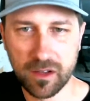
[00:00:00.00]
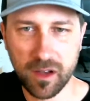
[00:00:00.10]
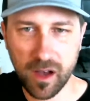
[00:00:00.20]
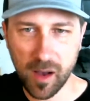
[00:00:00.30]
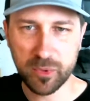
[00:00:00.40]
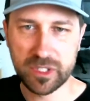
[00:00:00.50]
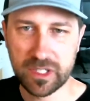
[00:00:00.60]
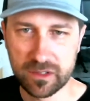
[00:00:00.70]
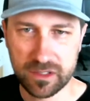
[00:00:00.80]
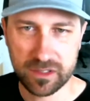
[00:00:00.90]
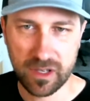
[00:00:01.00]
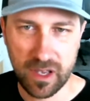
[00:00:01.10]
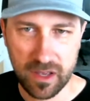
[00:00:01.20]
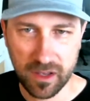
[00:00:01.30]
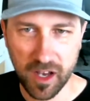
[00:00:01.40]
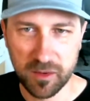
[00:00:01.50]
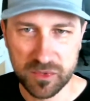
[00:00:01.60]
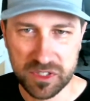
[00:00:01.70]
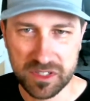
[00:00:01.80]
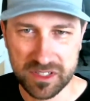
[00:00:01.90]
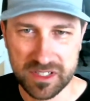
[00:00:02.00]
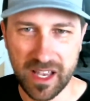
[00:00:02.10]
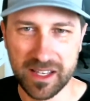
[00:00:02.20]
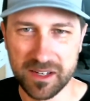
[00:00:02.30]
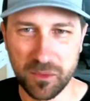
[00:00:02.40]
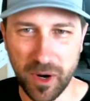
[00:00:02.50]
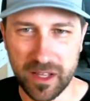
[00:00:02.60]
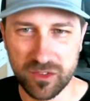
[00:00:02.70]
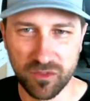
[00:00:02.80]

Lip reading: competence comes second, right?